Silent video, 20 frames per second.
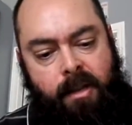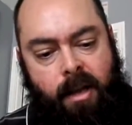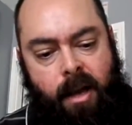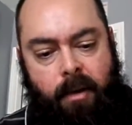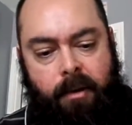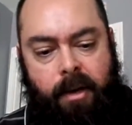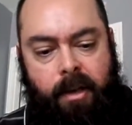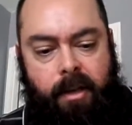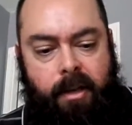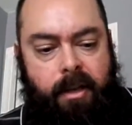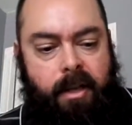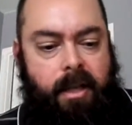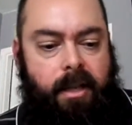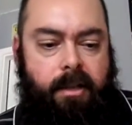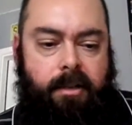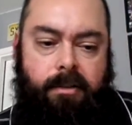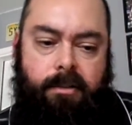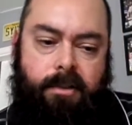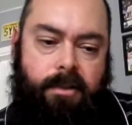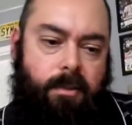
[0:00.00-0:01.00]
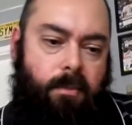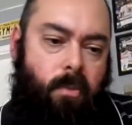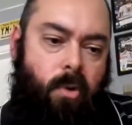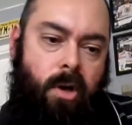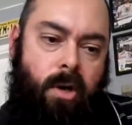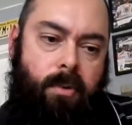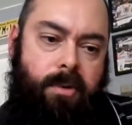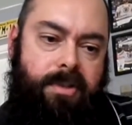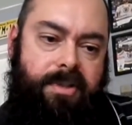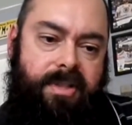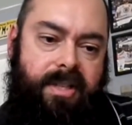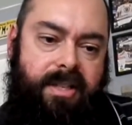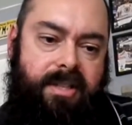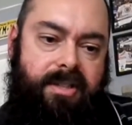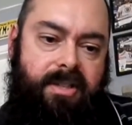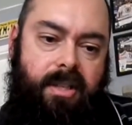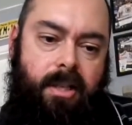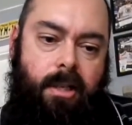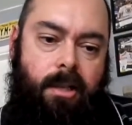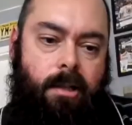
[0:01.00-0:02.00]
I'm gonna hit some more with
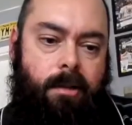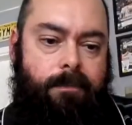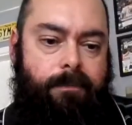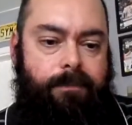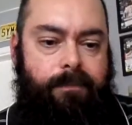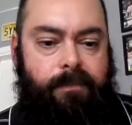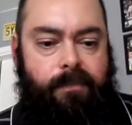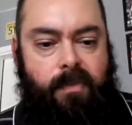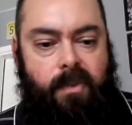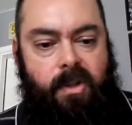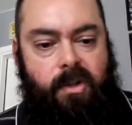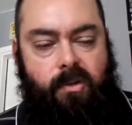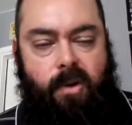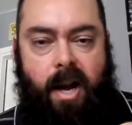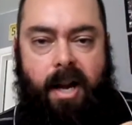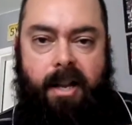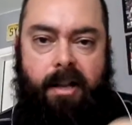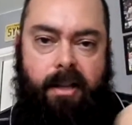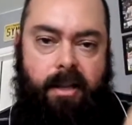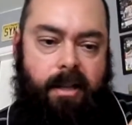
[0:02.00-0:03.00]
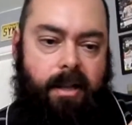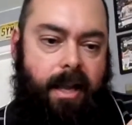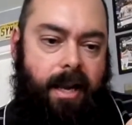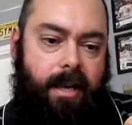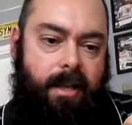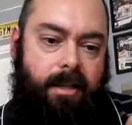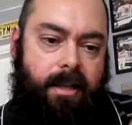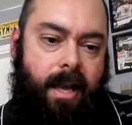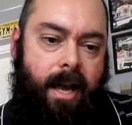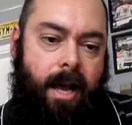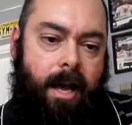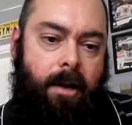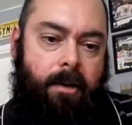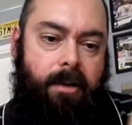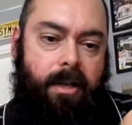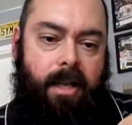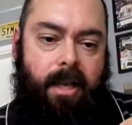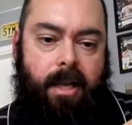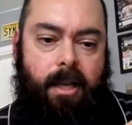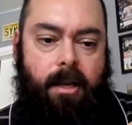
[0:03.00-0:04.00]
60, try to get it down
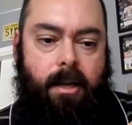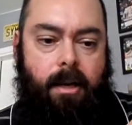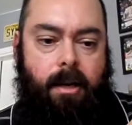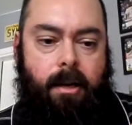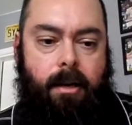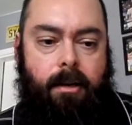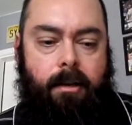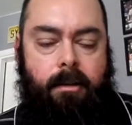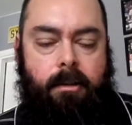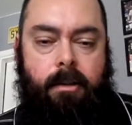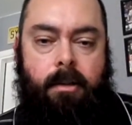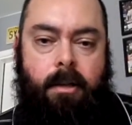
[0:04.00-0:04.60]
and uh,